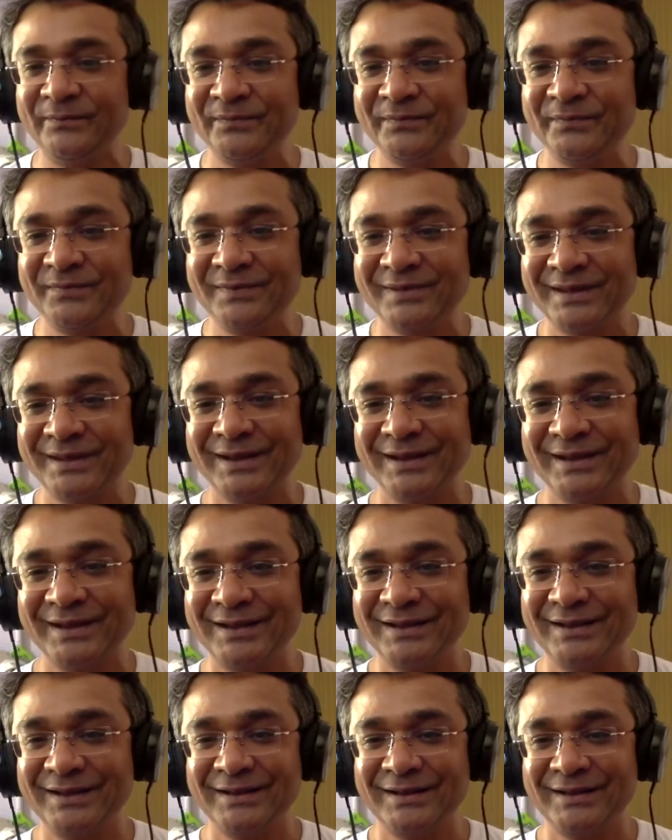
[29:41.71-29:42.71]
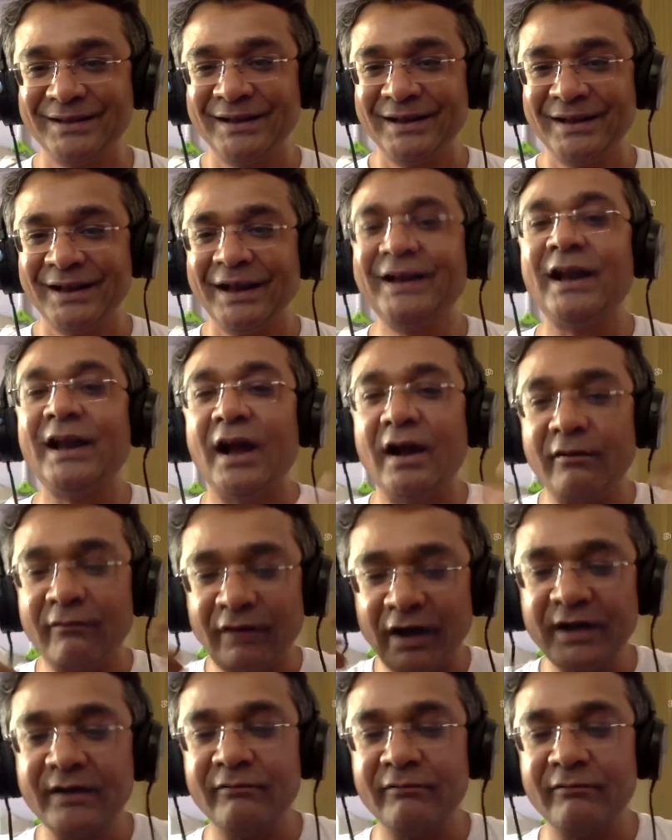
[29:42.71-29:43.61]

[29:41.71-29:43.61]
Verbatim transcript: Hmm. Right? Why,